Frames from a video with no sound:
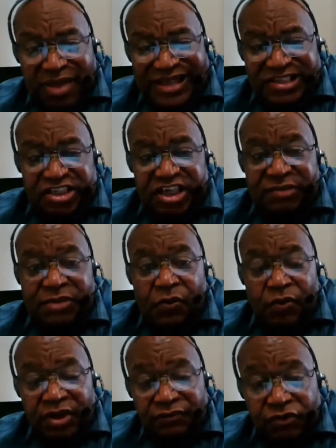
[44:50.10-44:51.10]

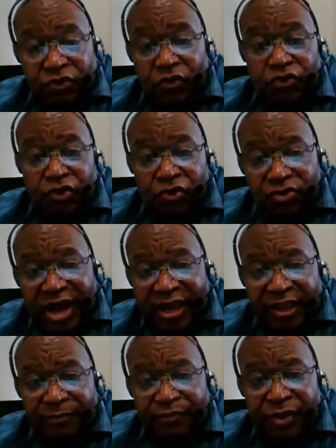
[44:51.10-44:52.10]
Bathsheba would have told
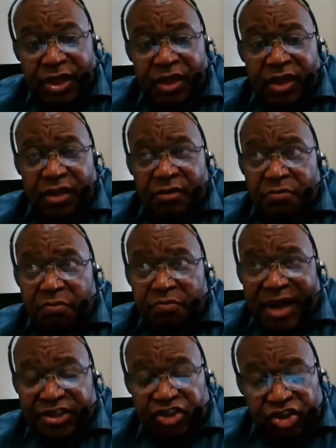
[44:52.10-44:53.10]
Uriah,
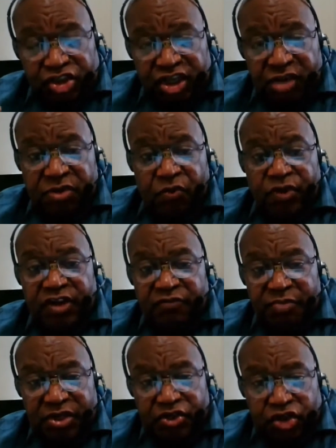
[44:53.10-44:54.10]
Bathsheba would
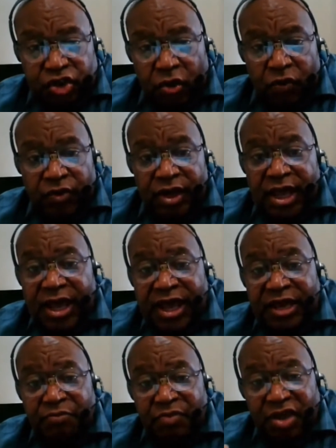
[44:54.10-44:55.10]
have been stoned,
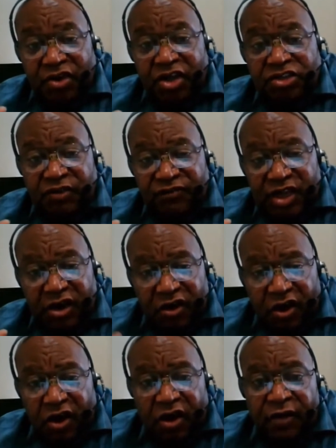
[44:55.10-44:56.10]
and because of the
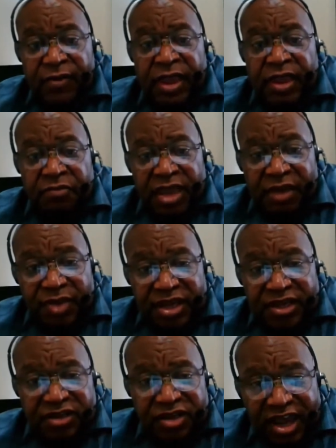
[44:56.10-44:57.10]
law, maybe
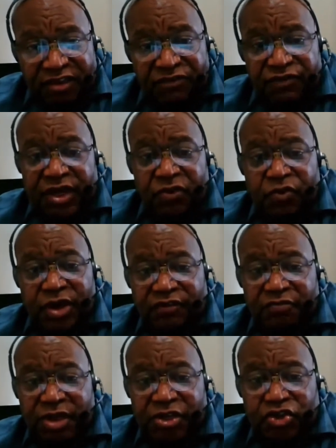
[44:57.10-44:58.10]
David would
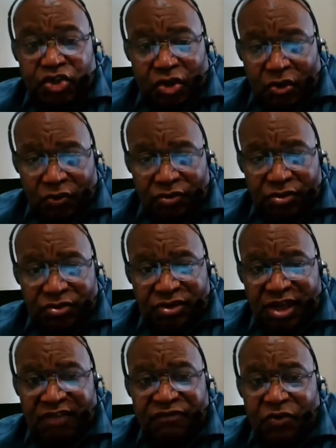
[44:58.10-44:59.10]
have been stoned.
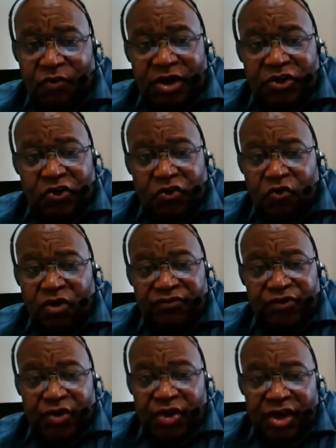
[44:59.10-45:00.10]
David wanted to
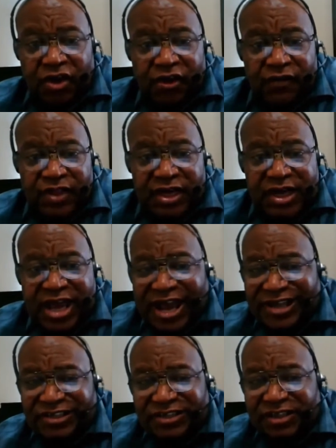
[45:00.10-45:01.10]
avoid all the
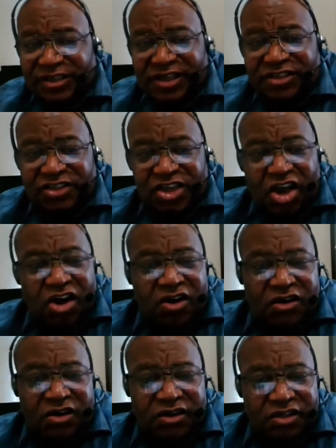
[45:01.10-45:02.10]
nastiness, the
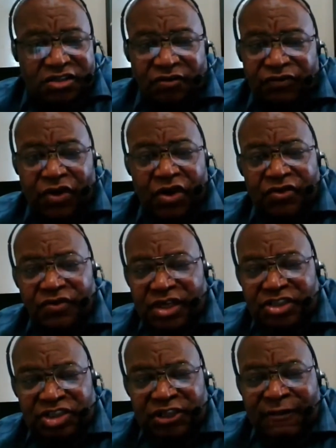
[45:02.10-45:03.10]
ugliness of all of
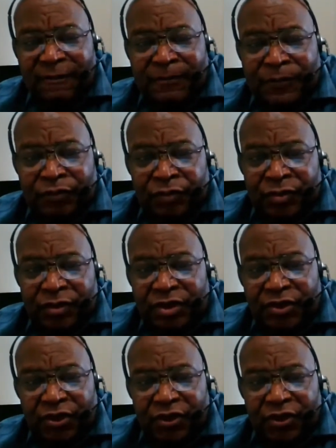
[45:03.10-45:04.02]
this you